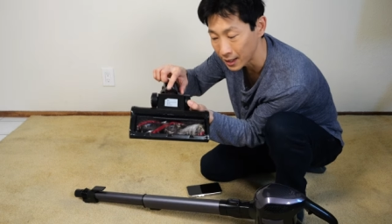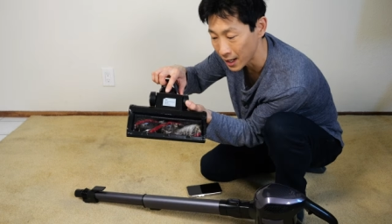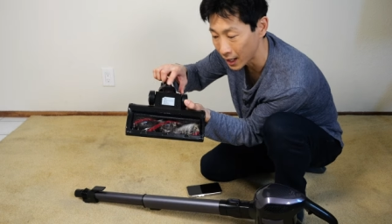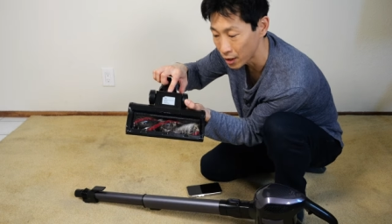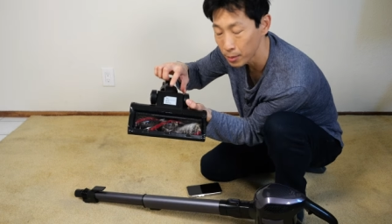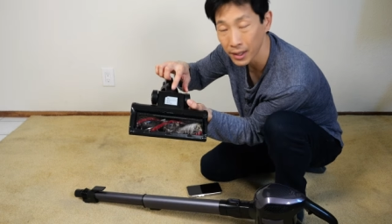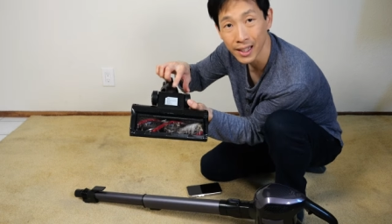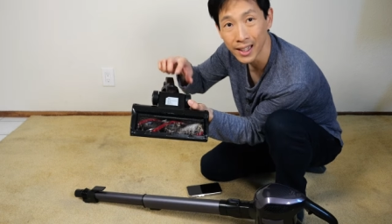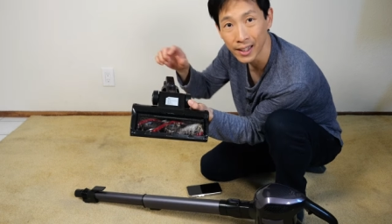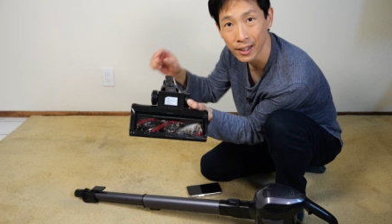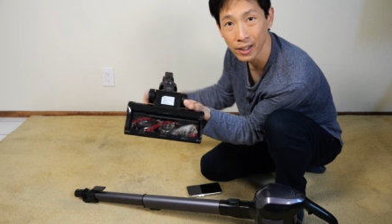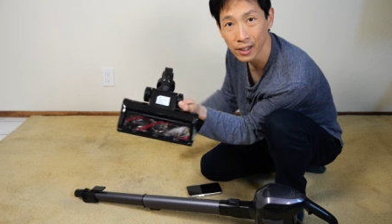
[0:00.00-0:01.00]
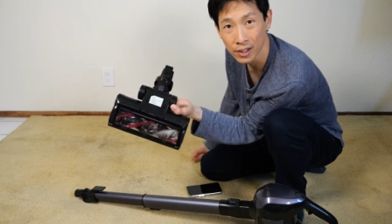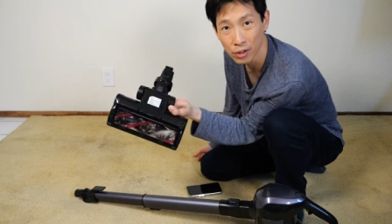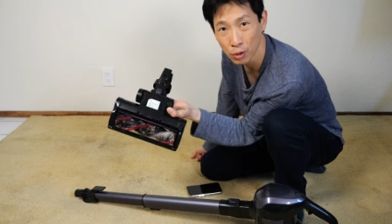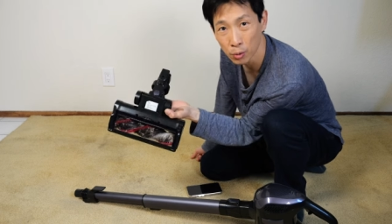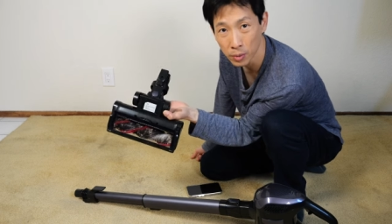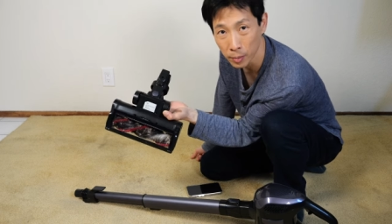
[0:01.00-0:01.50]
attachment here
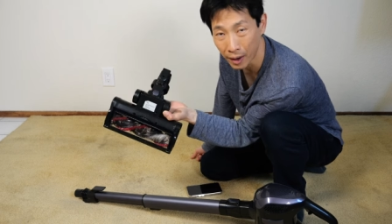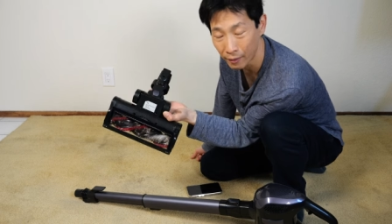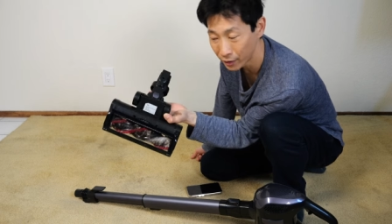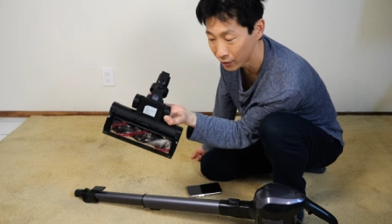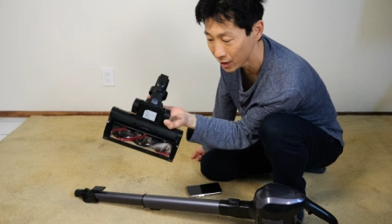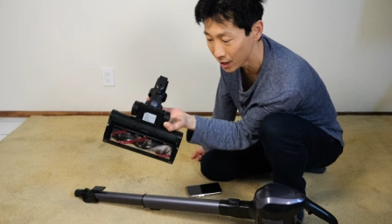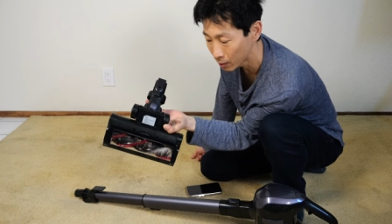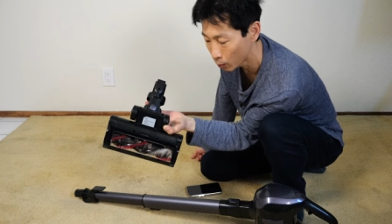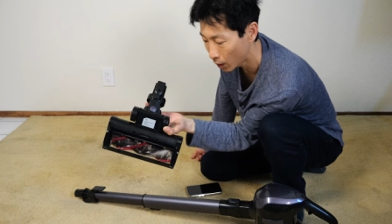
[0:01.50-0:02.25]
consumes about fifteen